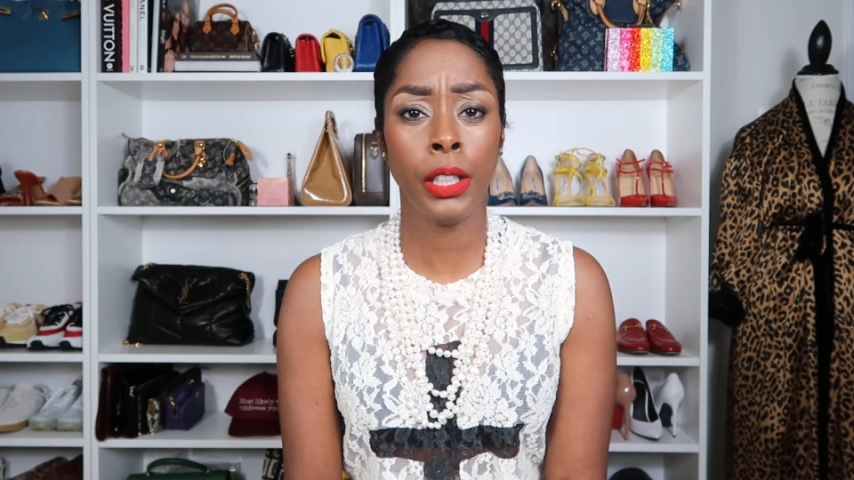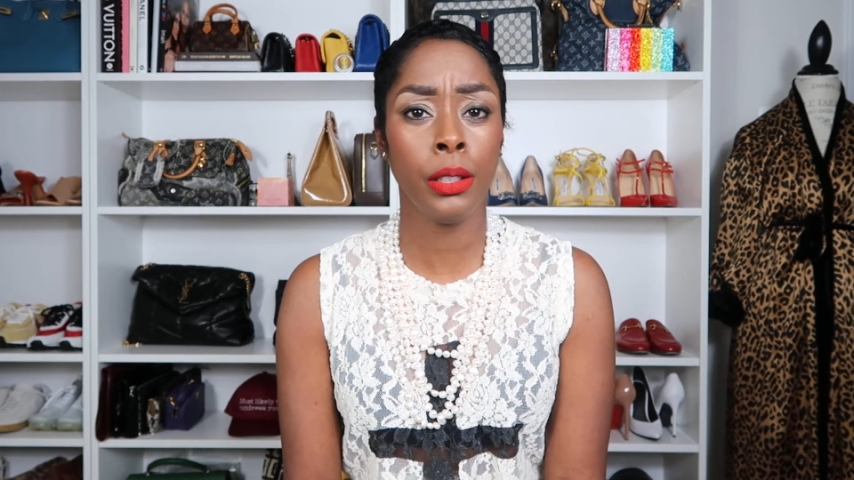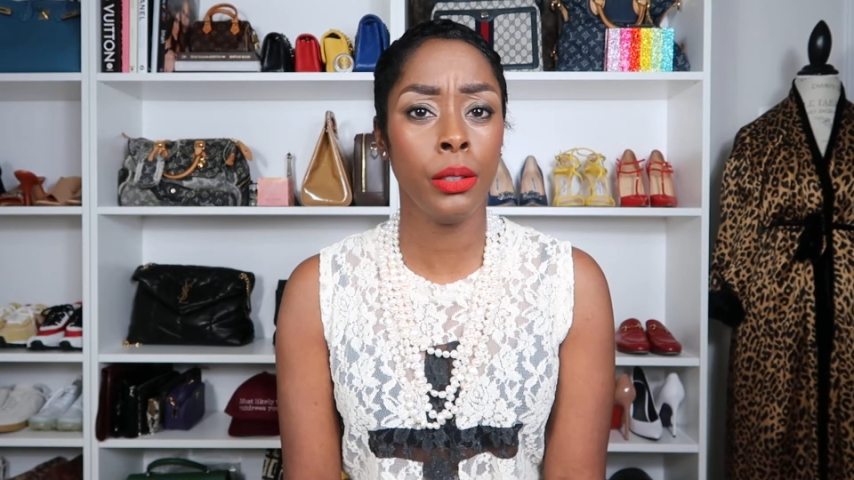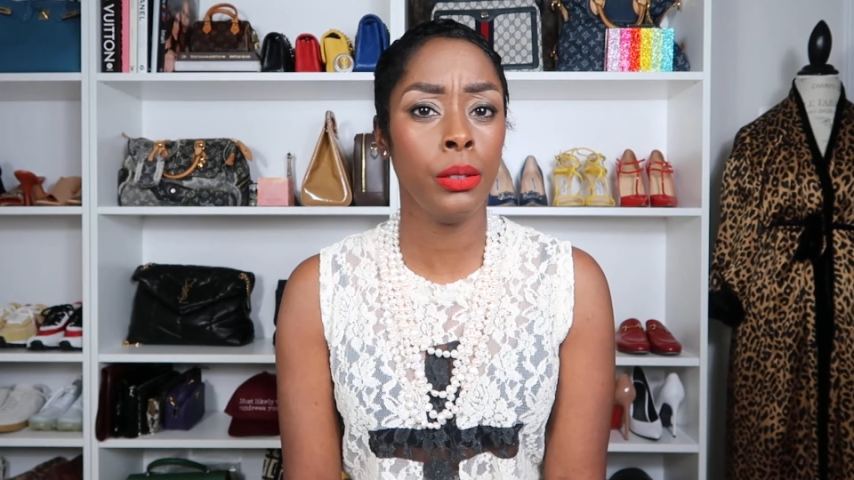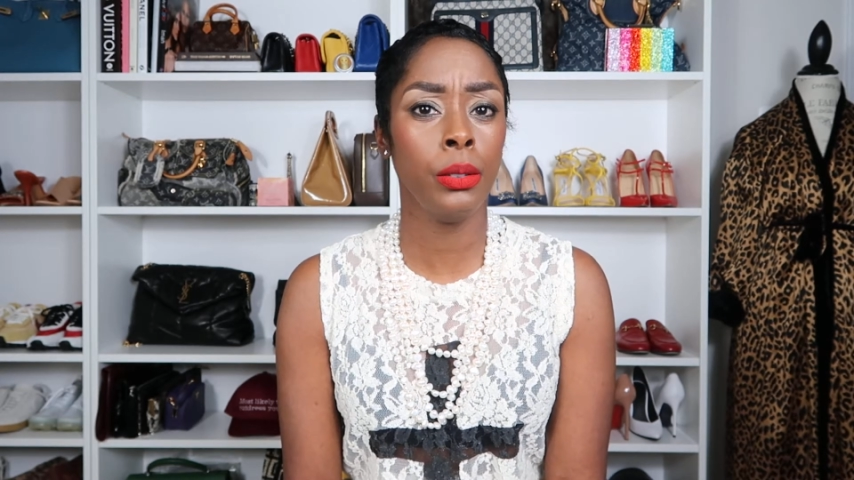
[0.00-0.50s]

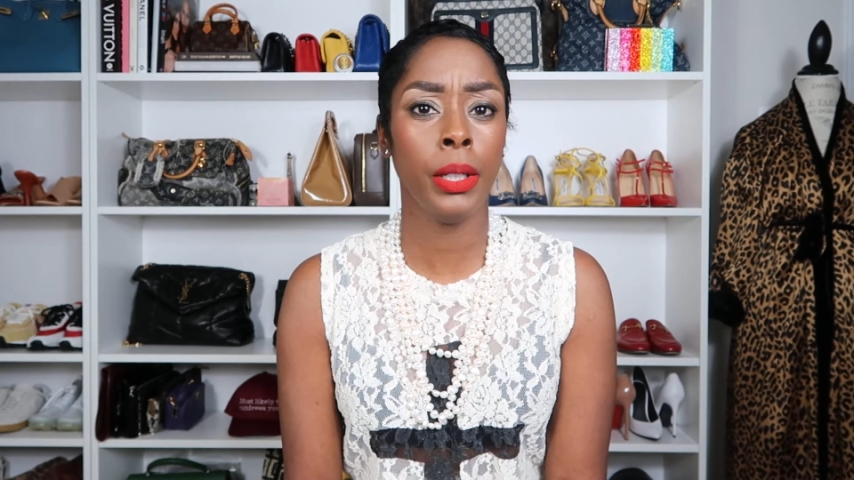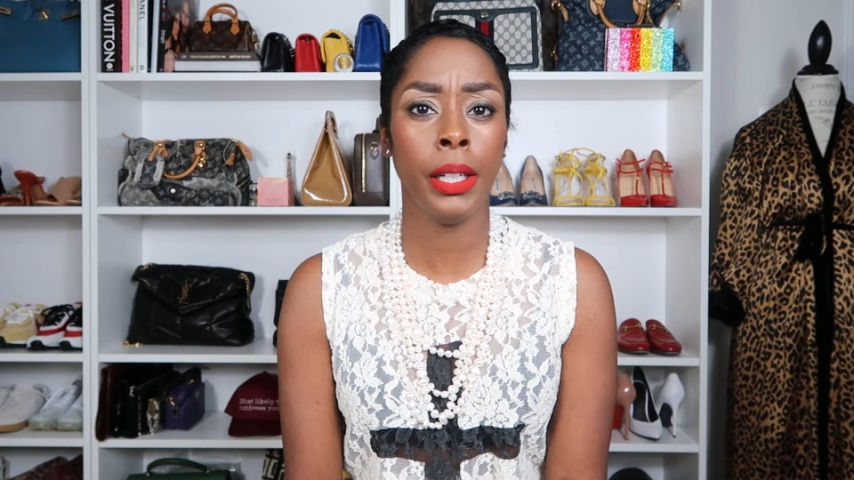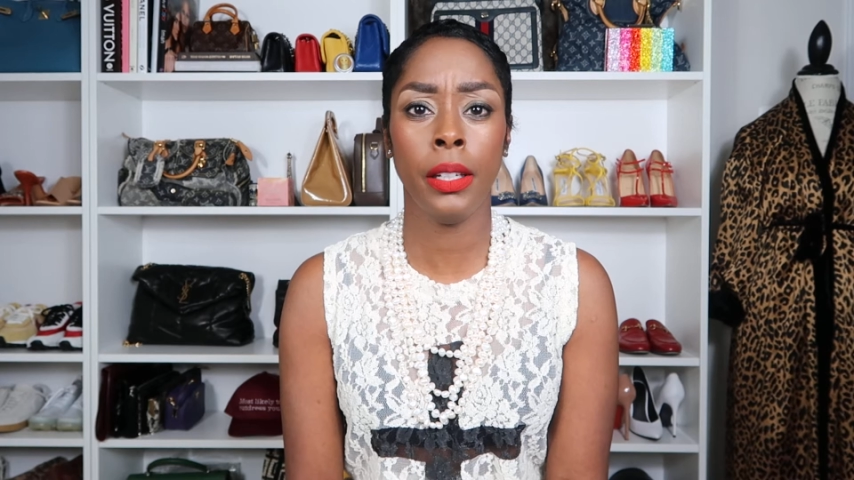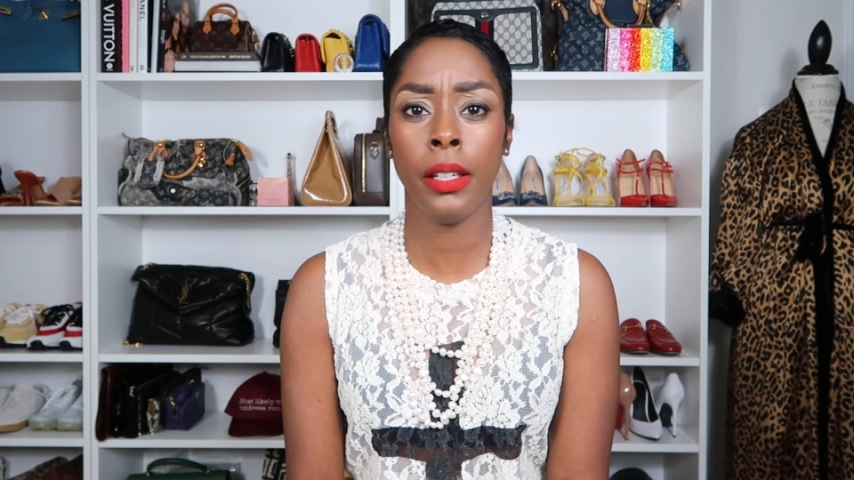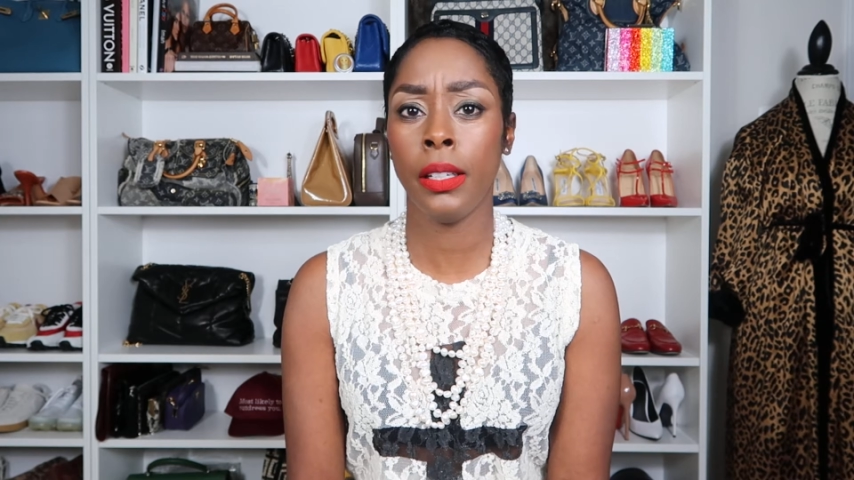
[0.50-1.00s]
cute
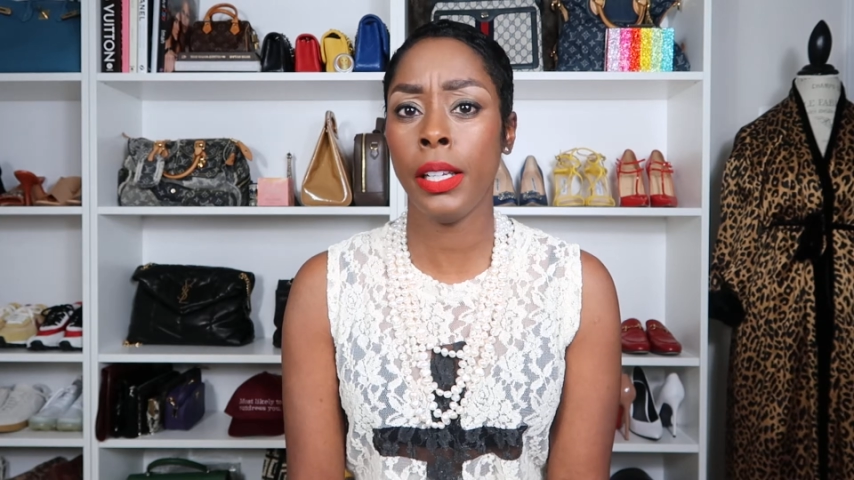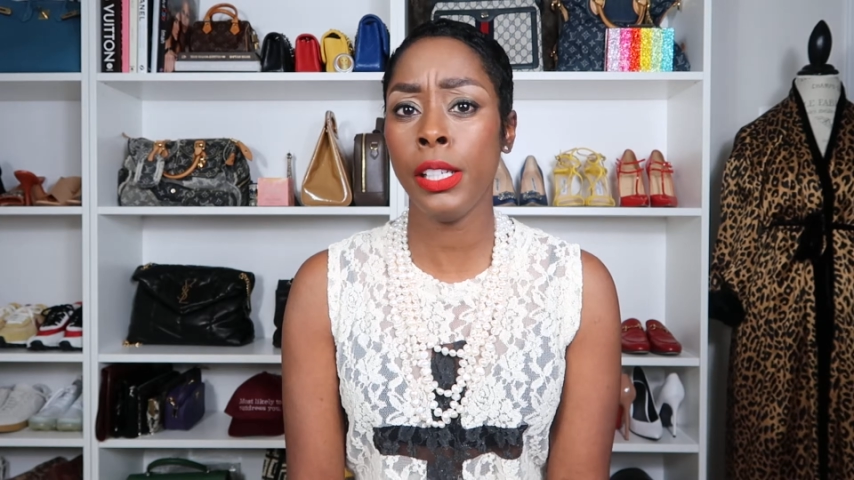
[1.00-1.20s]
and